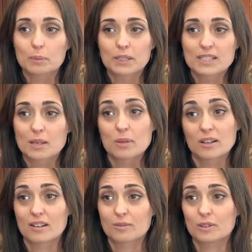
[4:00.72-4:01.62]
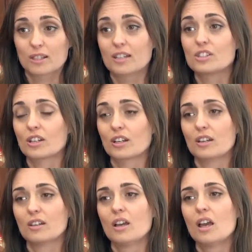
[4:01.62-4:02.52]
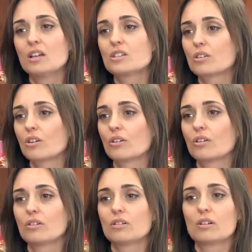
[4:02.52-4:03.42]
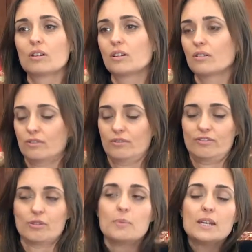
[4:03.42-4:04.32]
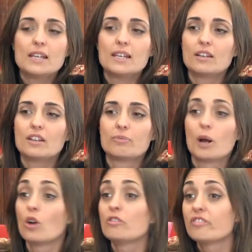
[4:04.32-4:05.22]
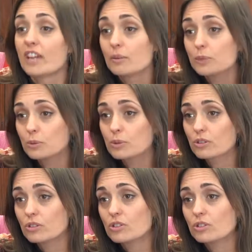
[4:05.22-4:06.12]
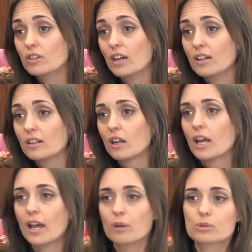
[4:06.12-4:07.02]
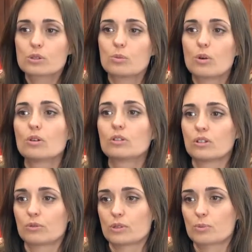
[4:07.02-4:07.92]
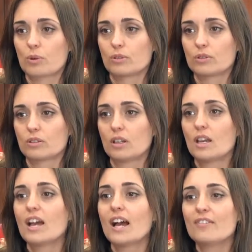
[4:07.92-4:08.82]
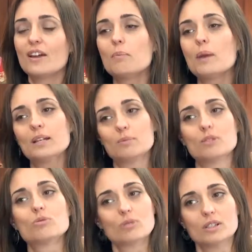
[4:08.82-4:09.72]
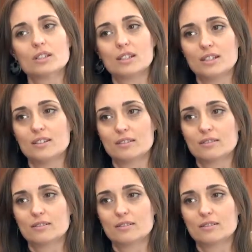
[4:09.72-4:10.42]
public seminar with AJ. So for me, if my own family was going to do that, how was the world going to respond? And that made me really